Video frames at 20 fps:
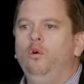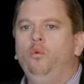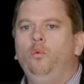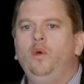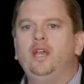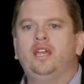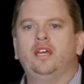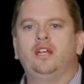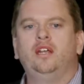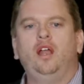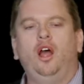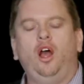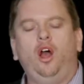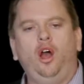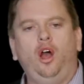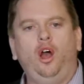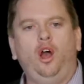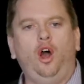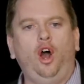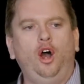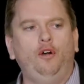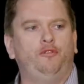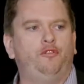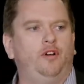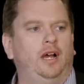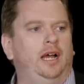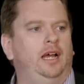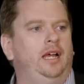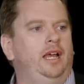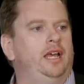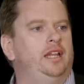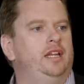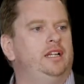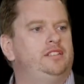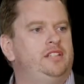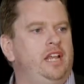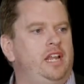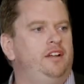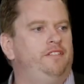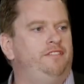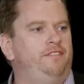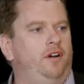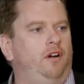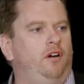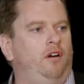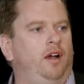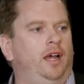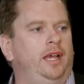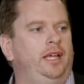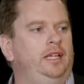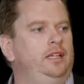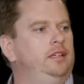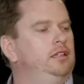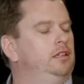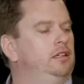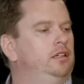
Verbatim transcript: We can offer and identify